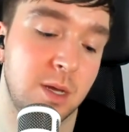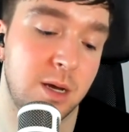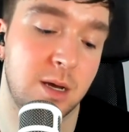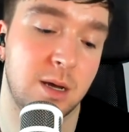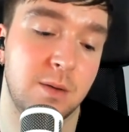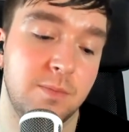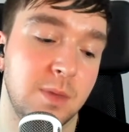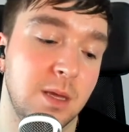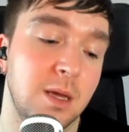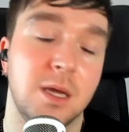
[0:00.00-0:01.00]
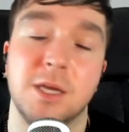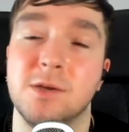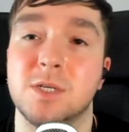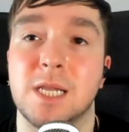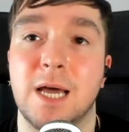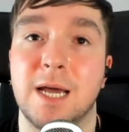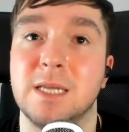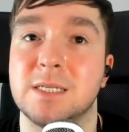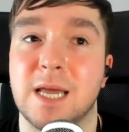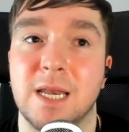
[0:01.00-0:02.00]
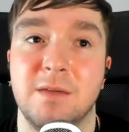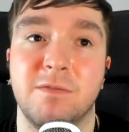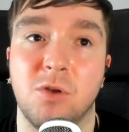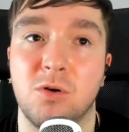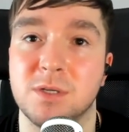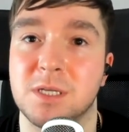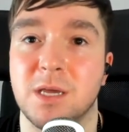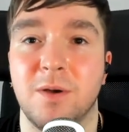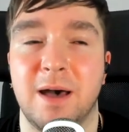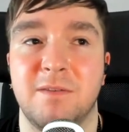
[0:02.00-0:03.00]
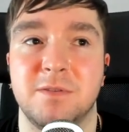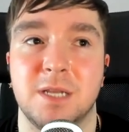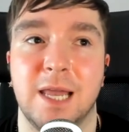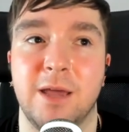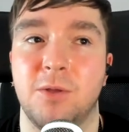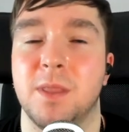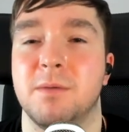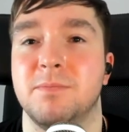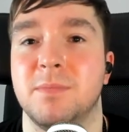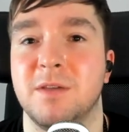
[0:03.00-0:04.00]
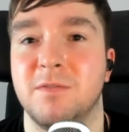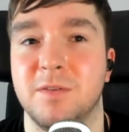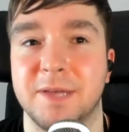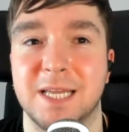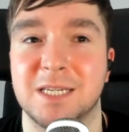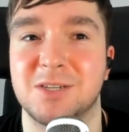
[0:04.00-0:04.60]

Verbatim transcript: uh, utilize any floors that you have to lay on them if you're feeling